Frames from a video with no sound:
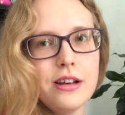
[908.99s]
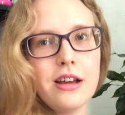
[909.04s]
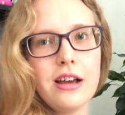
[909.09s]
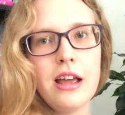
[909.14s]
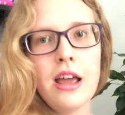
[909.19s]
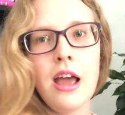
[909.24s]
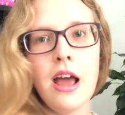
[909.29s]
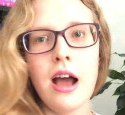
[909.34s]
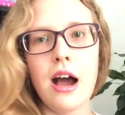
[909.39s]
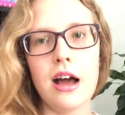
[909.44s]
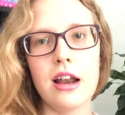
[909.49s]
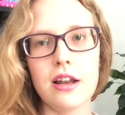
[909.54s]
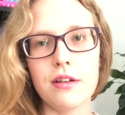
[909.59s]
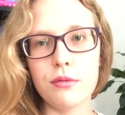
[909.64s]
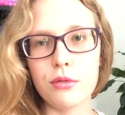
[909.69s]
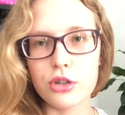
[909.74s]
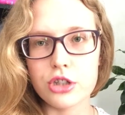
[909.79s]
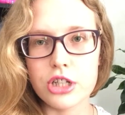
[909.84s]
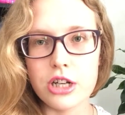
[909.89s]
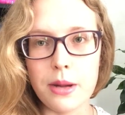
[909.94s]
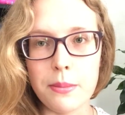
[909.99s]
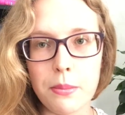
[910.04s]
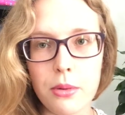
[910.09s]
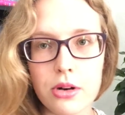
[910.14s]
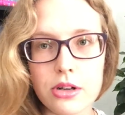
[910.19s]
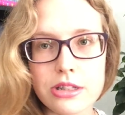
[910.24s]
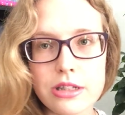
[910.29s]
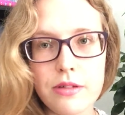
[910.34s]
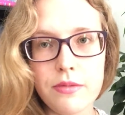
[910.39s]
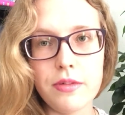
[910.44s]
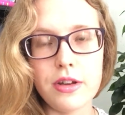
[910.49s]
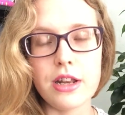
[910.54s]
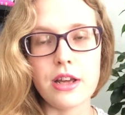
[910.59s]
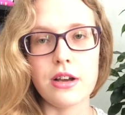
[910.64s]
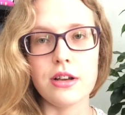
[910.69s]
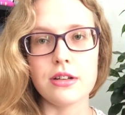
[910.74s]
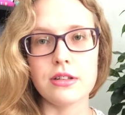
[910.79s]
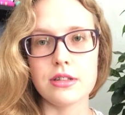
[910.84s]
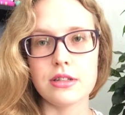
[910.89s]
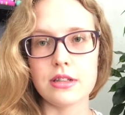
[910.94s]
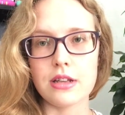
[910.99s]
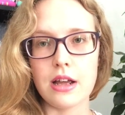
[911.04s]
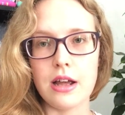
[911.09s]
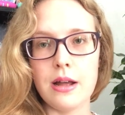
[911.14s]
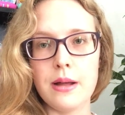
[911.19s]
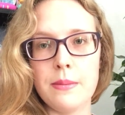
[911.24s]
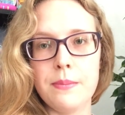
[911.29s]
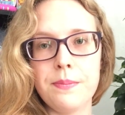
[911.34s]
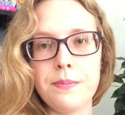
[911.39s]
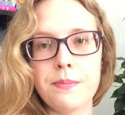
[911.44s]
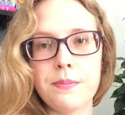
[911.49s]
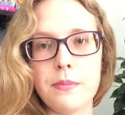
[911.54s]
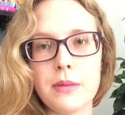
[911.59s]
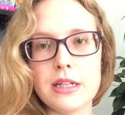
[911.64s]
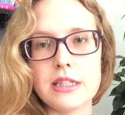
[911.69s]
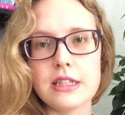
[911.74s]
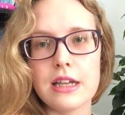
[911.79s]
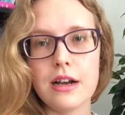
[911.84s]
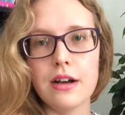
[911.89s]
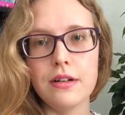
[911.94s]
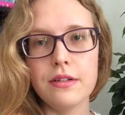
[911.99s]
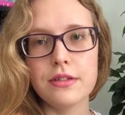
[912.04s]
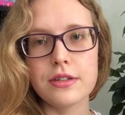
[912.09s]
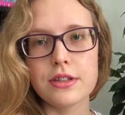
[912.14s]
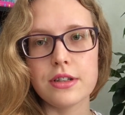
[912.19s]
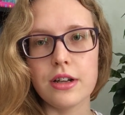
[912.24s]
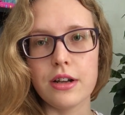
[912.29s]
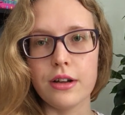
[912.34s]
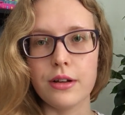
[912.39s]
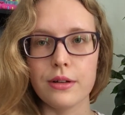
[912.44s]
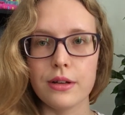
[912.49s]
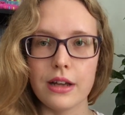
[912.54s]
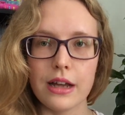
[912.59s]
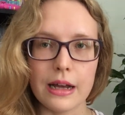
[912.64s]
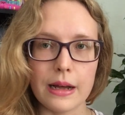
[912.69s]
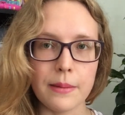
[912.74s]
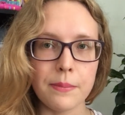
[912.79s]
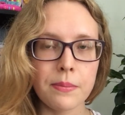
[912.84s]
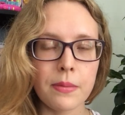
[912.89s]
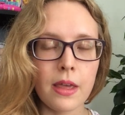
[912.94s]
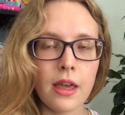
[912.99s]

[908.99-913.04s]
And I love watching unboxing videos myself. So yeah.